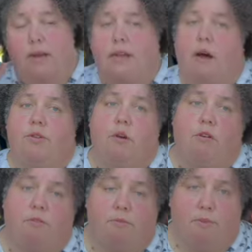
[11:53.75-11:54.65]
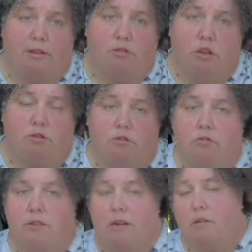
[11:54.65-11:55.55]
Now, there are some specialty
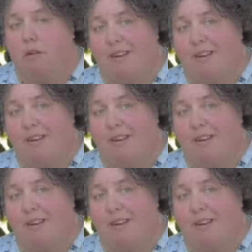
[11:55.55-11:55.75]
screws that are